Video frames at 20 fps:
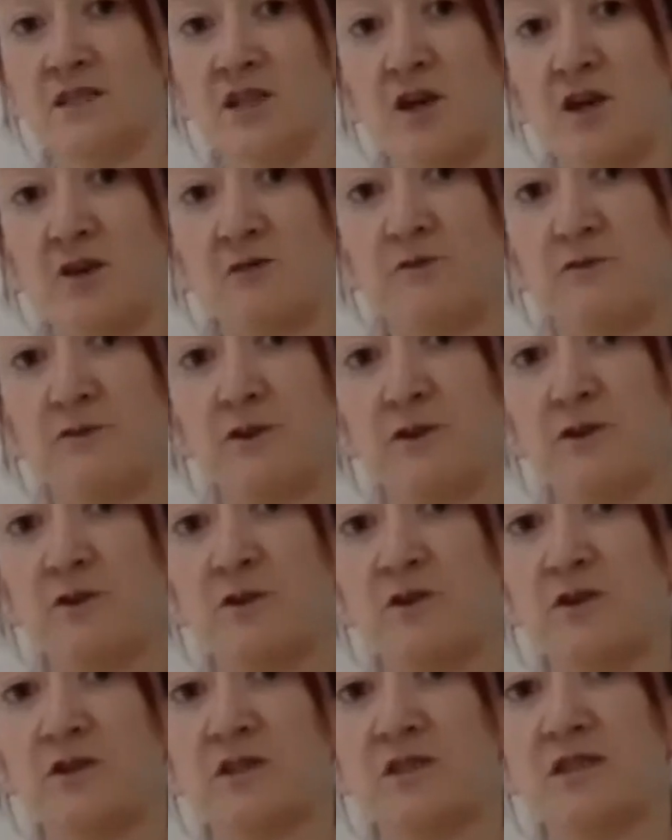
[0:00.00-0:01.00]
a lot of
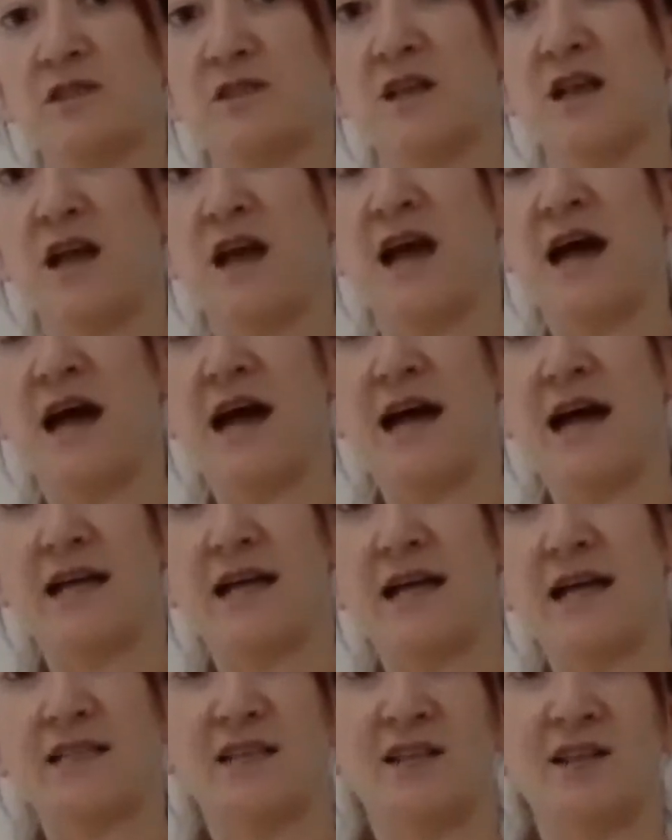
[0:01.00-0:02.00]
fluid
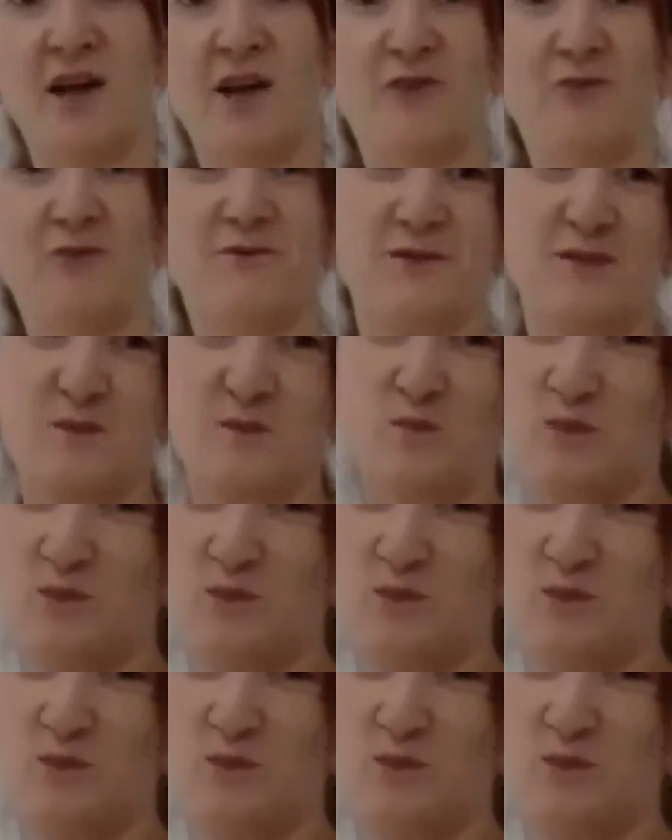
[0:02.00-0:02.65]
and a lot of